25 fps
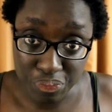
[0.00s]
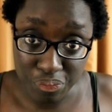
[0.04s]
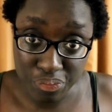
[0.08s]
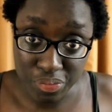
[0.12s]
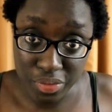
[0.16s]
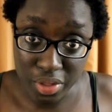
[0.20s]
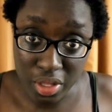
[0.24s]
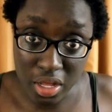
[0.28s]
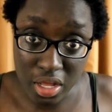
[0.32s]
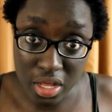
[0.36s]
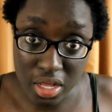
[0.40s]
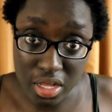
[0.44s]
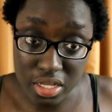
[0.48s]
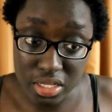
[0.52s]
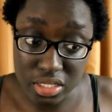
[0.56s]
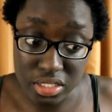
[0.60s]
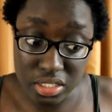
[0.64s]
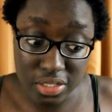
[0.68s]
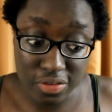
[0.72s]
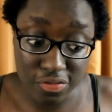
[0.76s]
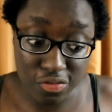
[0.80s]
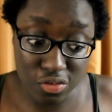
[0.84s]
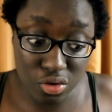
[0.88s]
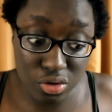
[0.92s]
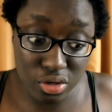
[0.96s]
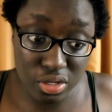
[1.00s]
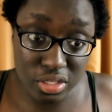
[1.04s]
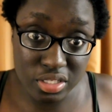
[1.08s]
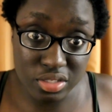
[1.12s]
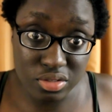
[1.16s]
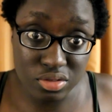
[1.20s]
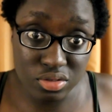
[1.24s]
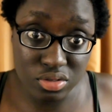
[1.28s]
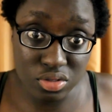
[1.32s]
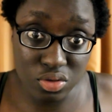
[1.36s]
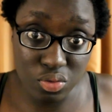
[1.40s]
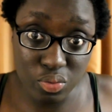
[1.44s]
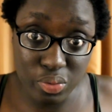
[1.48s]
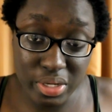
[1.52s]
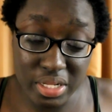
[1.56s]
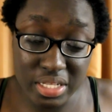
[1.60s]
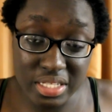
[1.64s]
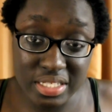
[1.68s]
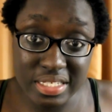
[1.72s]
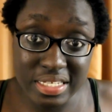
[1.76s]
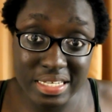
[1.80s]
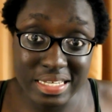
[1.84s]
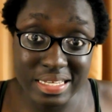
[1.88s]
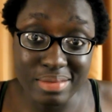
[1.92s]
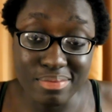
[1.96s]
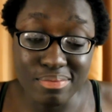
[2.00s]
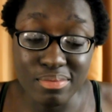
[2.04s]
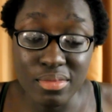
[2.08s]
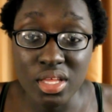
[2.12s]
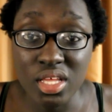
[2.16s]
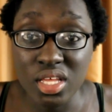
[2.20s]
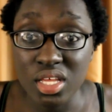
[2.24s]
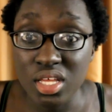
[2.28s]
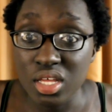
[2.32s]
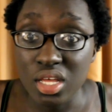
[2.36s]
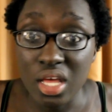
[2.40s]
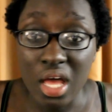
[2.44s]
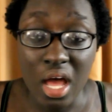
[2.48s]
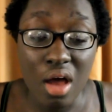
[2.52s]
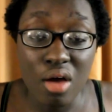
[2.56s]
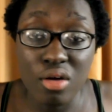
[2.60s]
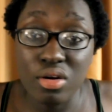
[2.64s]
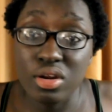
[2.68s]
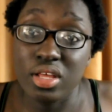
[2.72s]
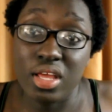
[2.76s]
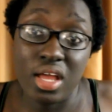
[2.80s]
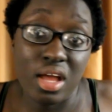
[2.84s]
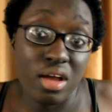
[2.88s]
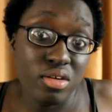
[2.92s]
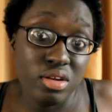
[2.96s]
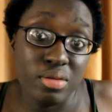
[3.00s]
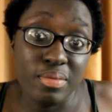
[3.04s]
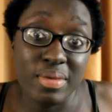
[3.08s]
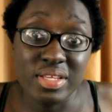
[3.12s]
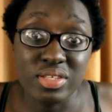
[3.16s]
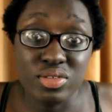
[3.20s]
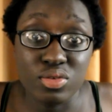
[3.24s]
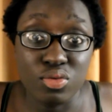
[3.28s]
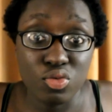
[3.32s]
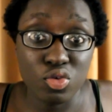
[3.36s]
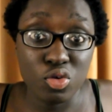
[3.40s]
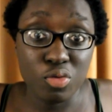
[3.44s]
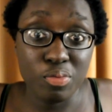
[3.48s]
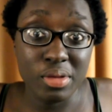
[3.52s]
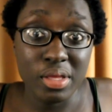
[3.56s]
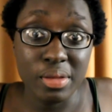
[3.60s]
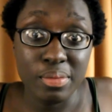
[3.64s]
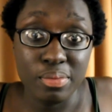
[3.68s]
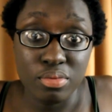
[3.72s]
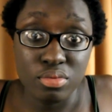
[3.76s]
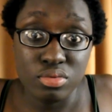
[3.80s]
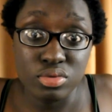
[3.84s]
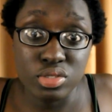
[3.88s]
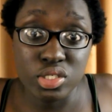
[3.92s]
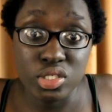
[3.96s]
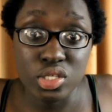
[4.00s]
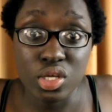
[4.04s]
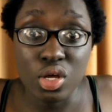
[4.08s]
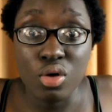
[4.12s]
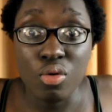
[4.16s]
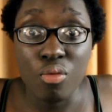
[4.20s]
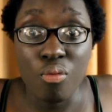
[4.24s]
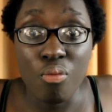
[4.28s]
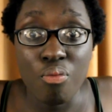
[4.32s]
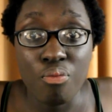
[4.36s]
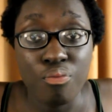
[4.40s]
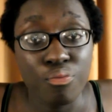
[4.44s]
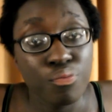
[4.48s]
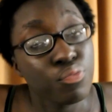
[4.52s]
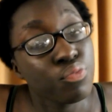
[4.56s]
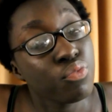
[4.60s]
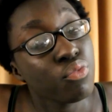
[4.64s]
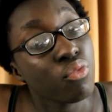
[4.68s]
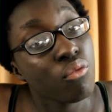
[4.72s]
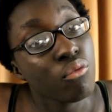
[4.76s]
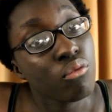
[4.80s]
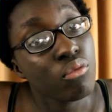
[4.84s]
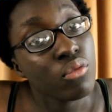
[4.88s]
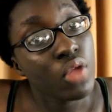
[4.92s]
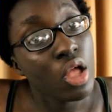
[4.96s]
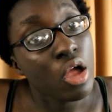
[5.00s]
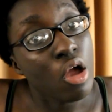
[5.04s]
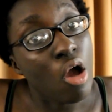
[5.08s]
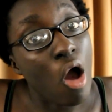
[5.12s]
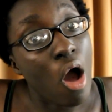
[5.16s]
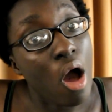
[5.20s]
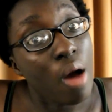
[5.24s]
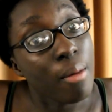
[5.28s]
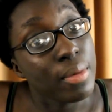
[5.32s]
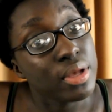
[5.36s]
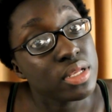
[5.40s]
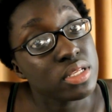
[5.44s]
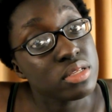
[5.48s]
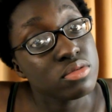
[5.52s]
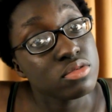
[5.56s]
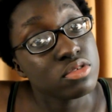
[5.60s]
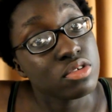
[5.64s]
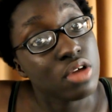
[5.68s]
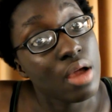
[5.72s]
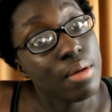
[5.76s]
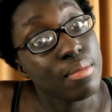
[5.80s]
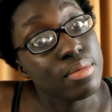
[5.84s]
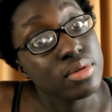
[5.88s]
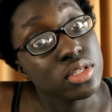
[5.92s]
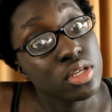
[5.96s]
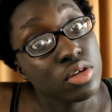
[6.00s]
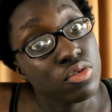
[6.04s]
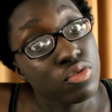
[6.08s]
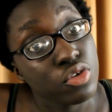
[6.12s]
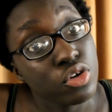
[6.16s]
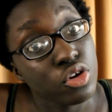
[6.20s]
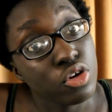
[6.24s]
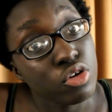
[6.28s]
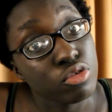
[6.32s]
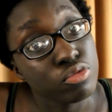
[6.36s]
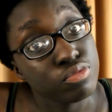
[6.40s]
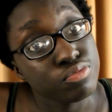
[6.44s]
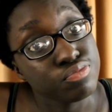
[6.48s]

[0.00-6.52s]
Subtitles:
Because if you're on the winning team, I only mess with real people. So all my subscribers are real.